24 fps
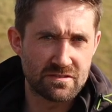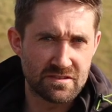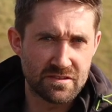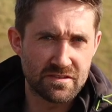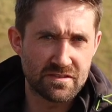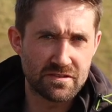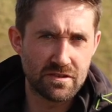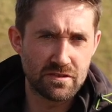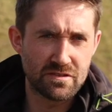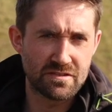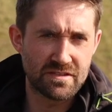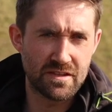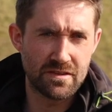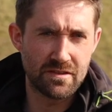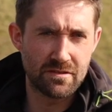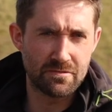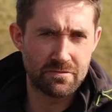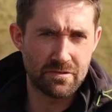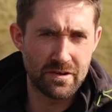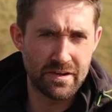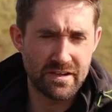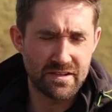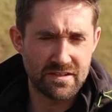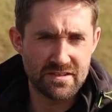was discussing the
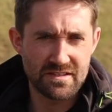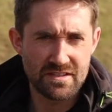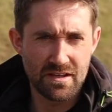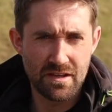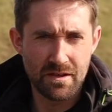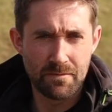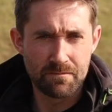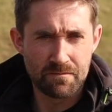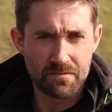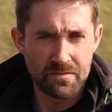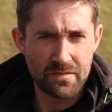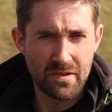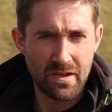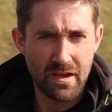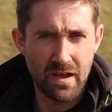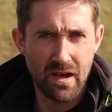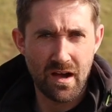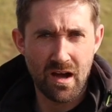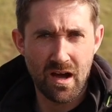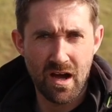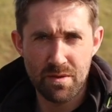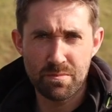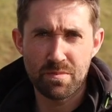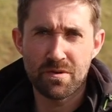rigs,
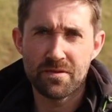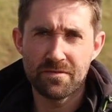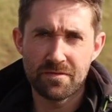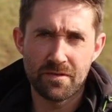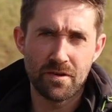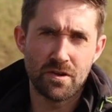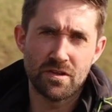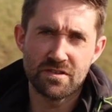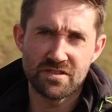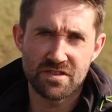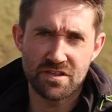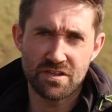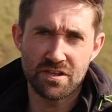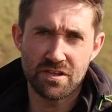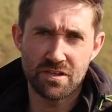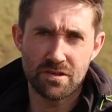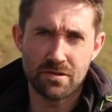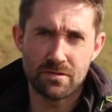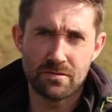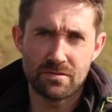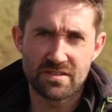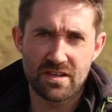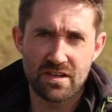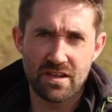I prefer to
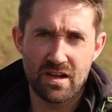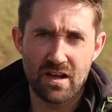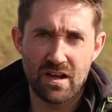use